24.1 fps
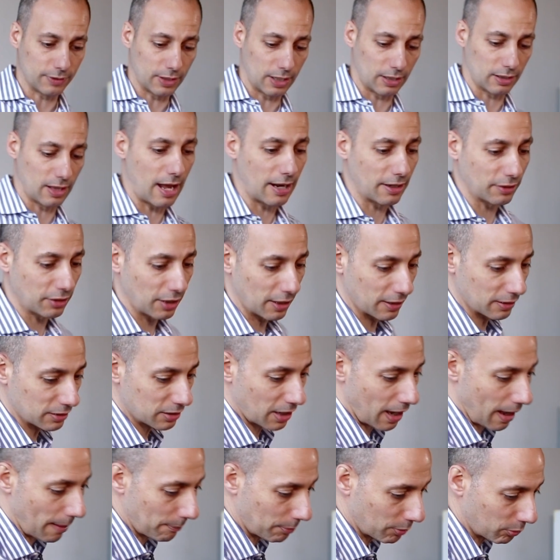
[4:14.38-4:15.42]
Now a lot of things
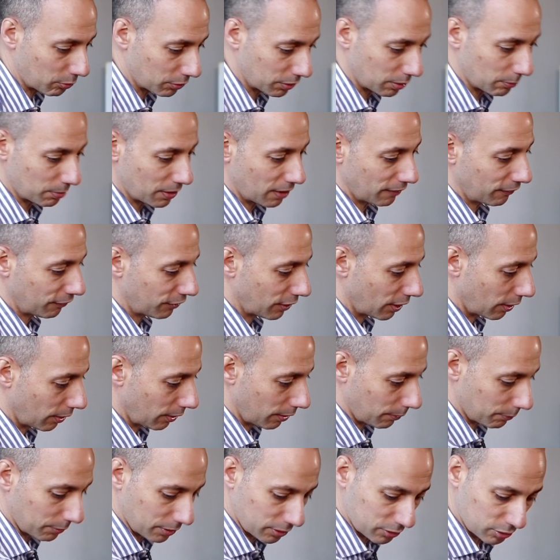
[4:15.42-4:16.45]
happen with the beef here.
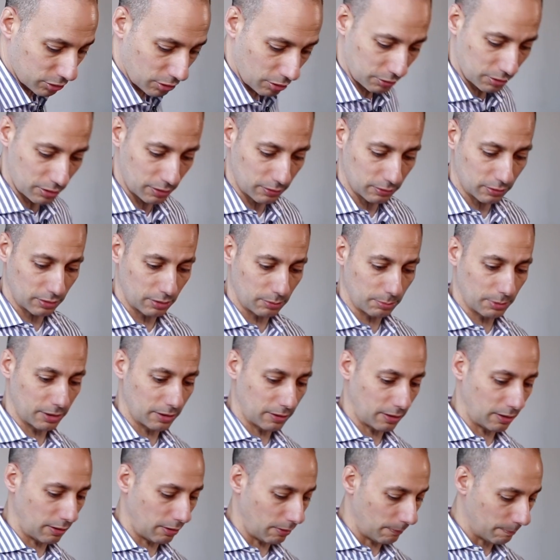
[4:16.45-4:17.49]
I'm going to show you a little bit
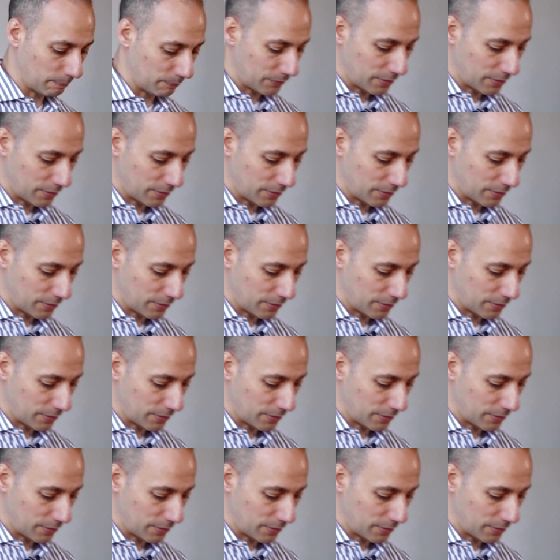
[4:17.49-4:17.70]
here.